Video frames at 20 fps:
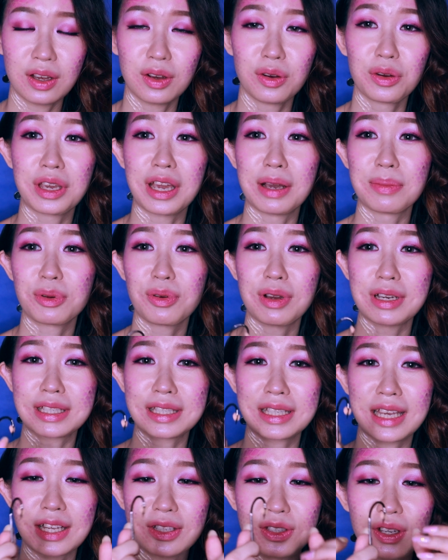Okay, I'm quite
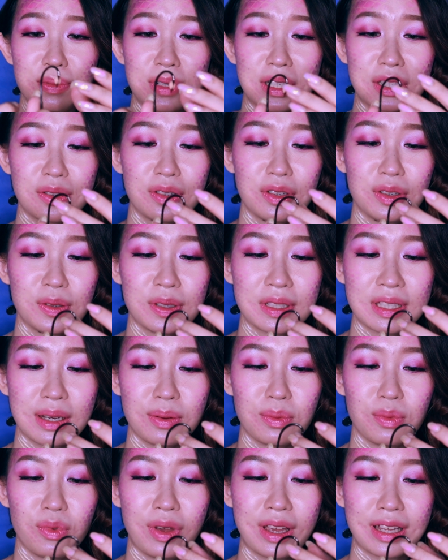scared so I'm just going to use
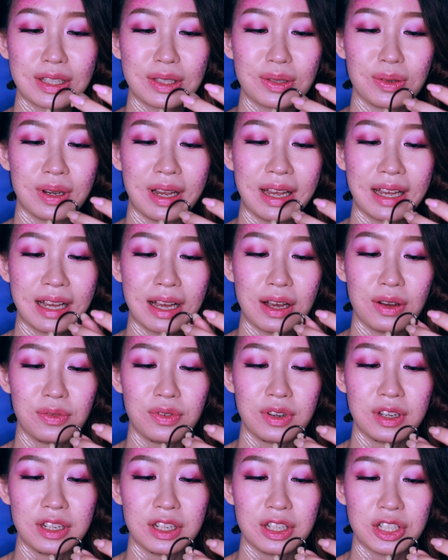some wax to like
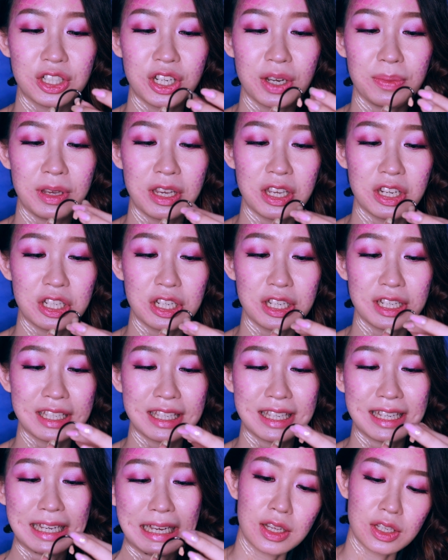cover the sharp
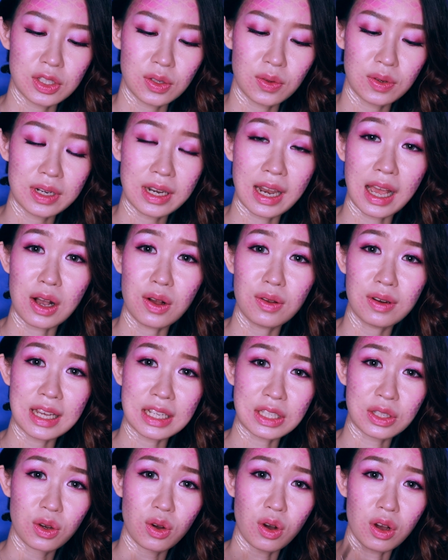edges. So now
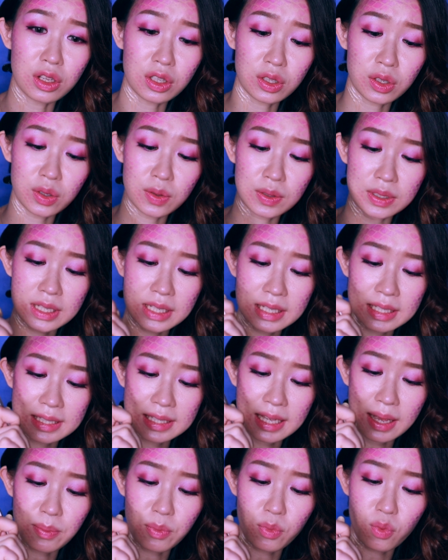let's go on to using
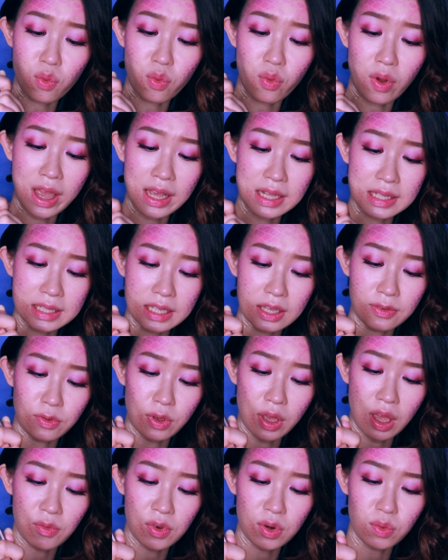some wax. If
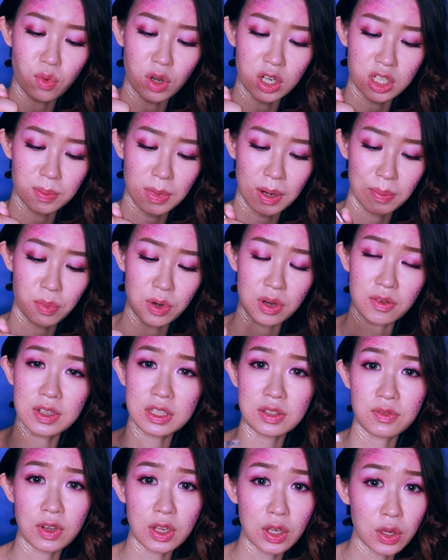you haven't watched my
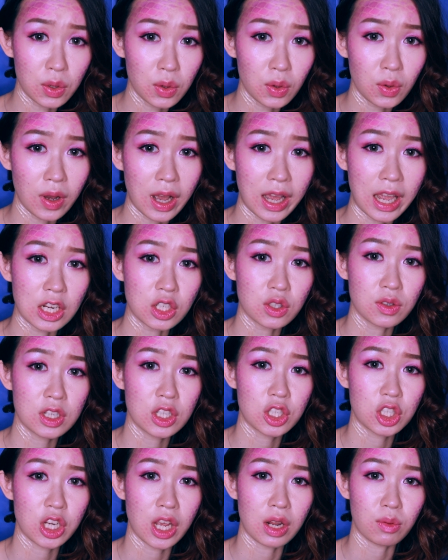previous video, I actually
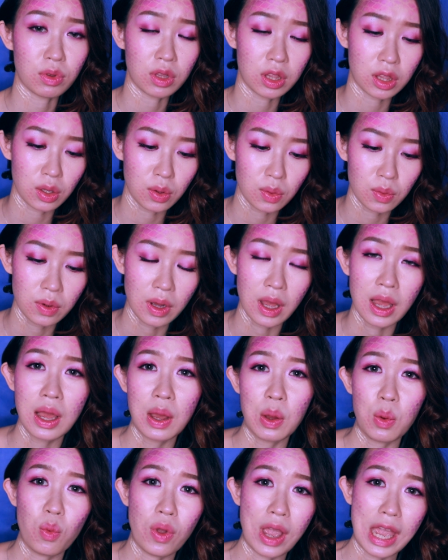shared with you
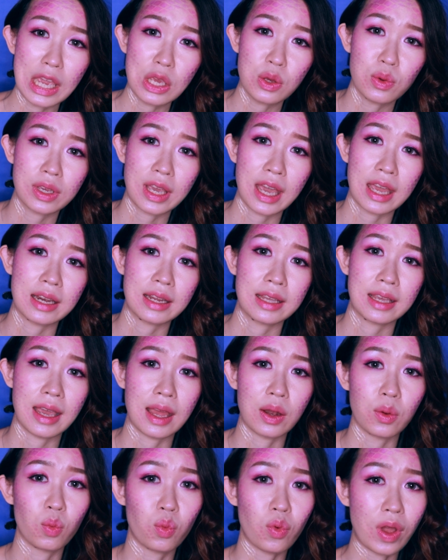where you can
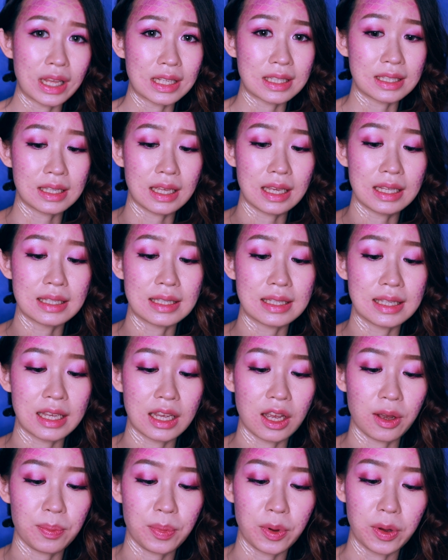get wax in
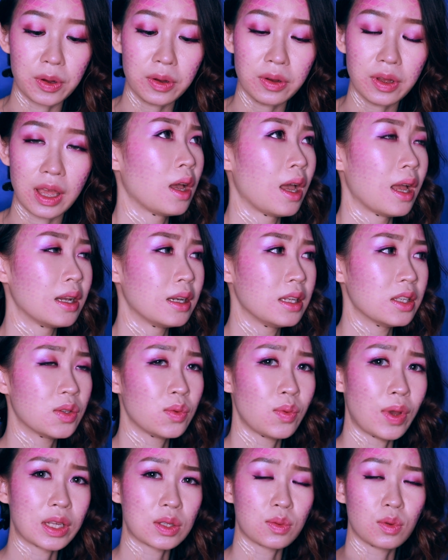Singapore, and this
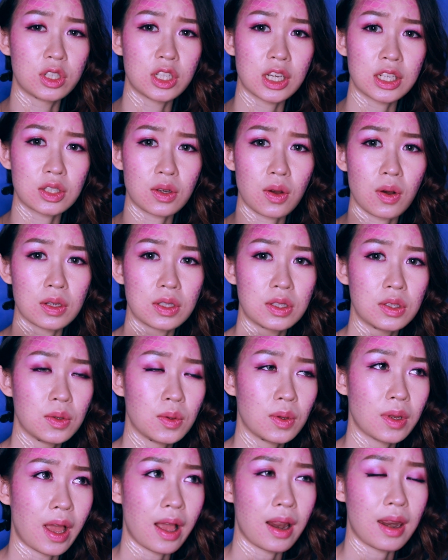wax will just cost
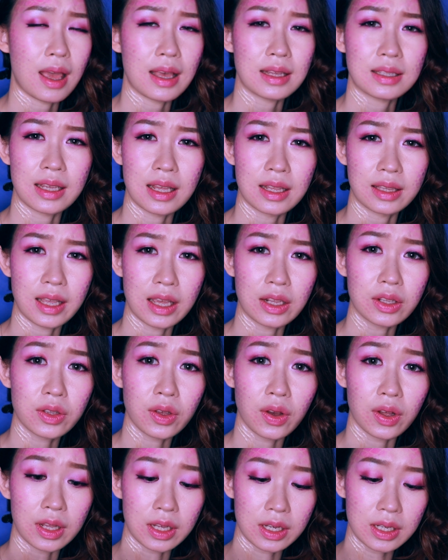you like less than
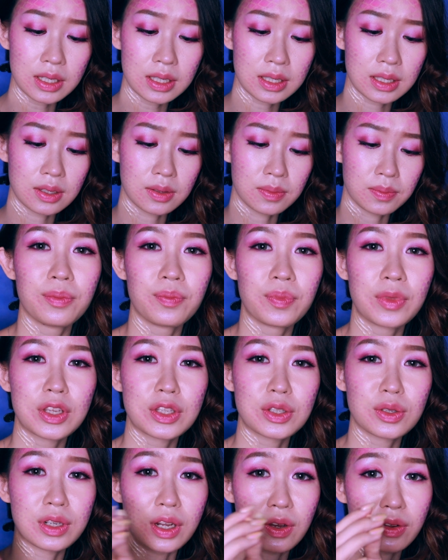$10.
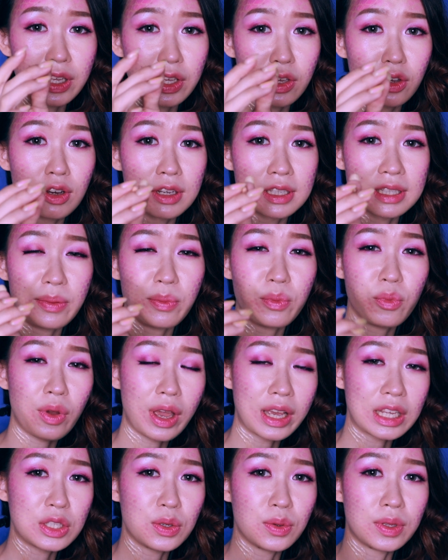So now that you got some
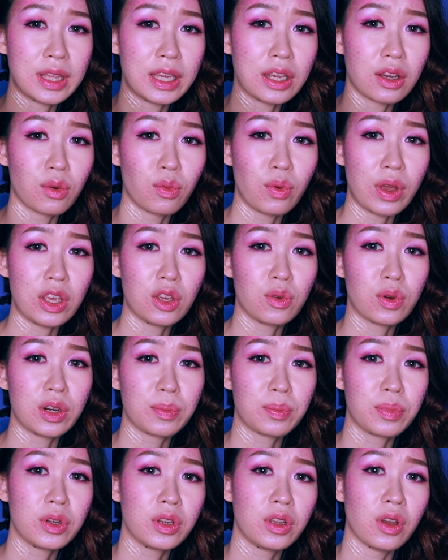wax, you think of where you want
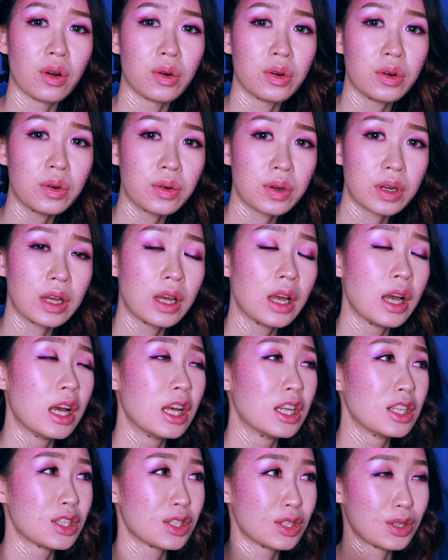to put your hook.
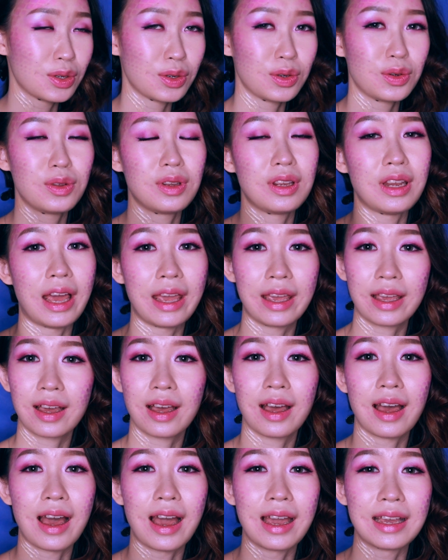So like
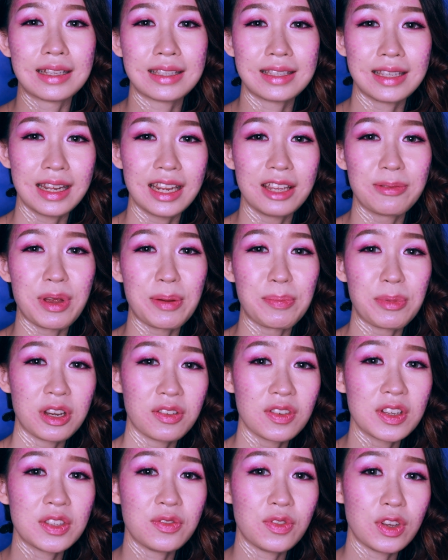I said in my
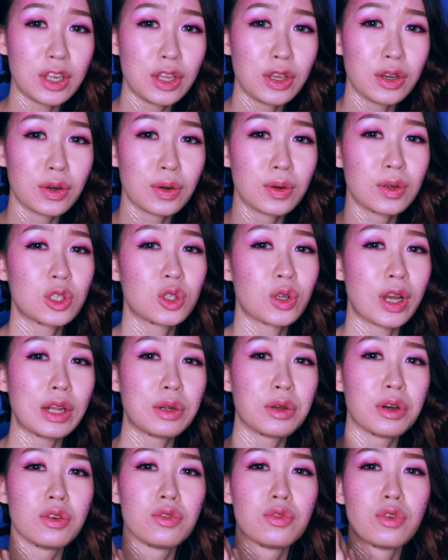previous video, try
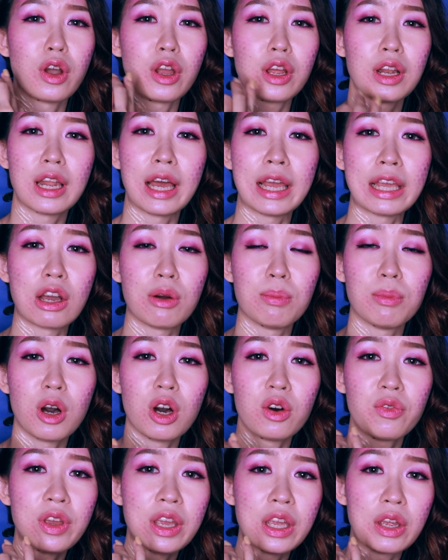to avoid like your
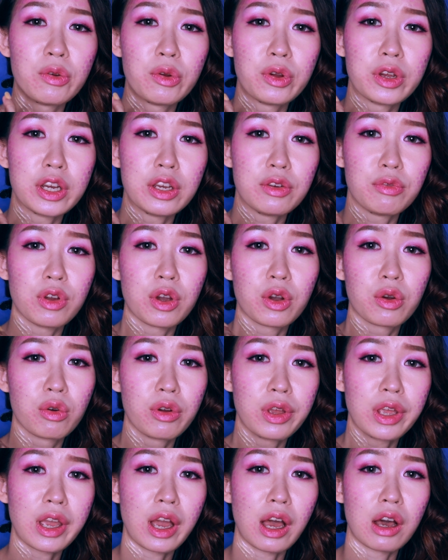mouth area if you're
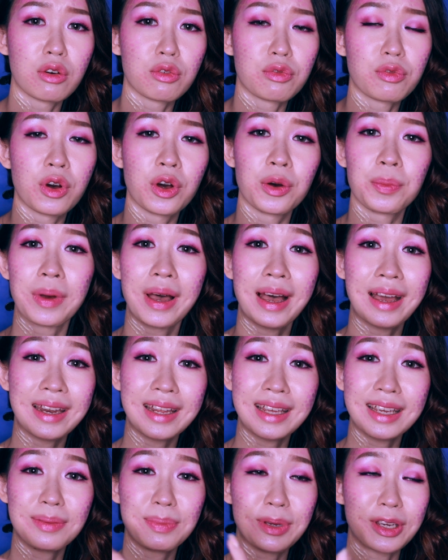going out for a
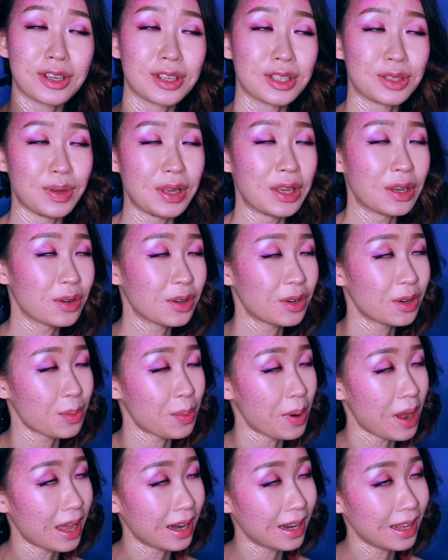party, because when you go to a
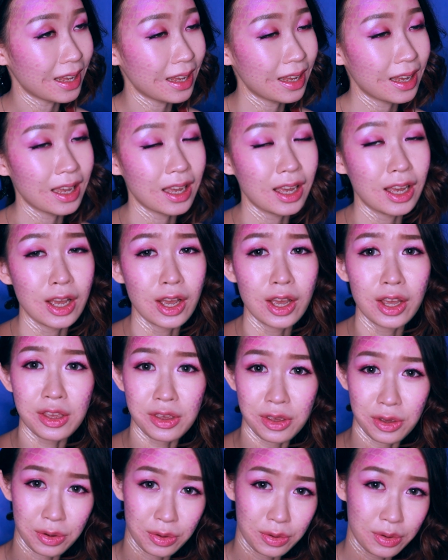party
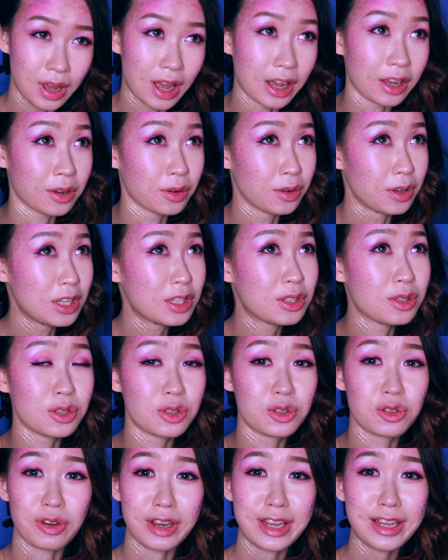you are going to
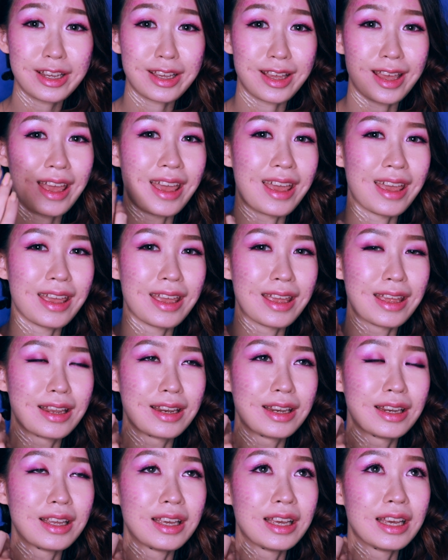drink,
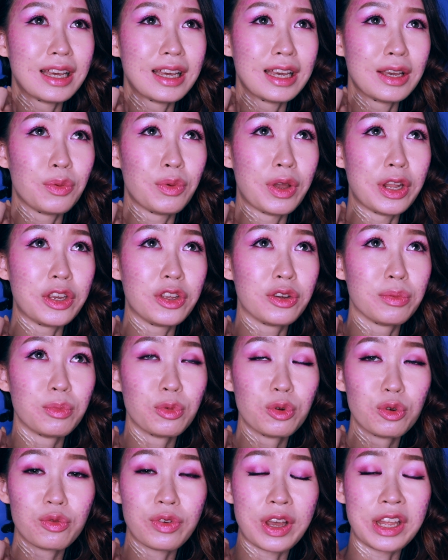and when you
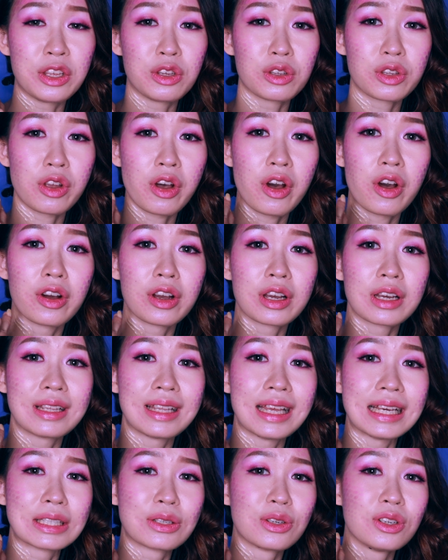move and you talk,
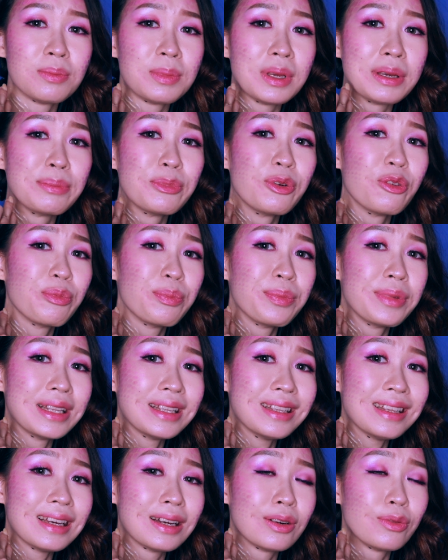there's going to be a
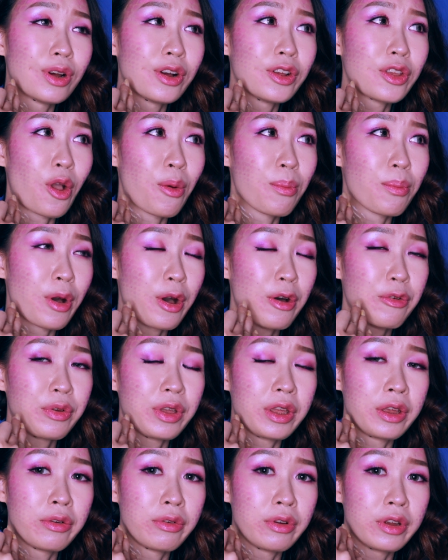movement around your mouth
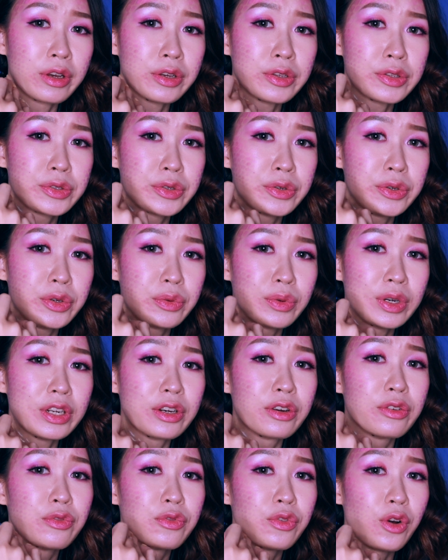area, so you want
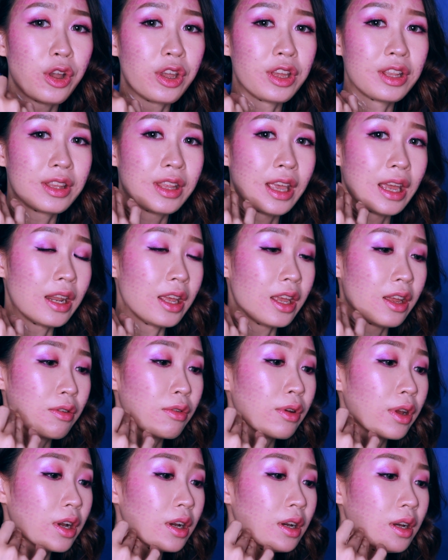to avoid that
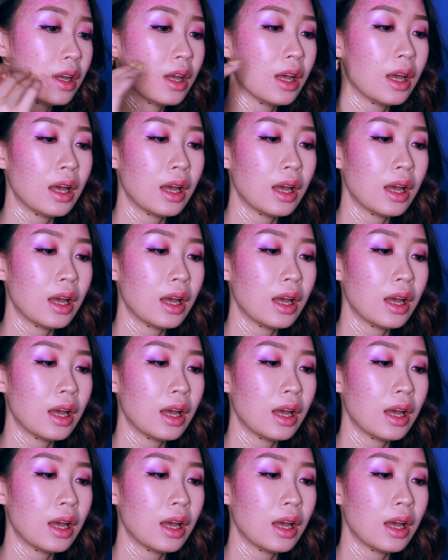area.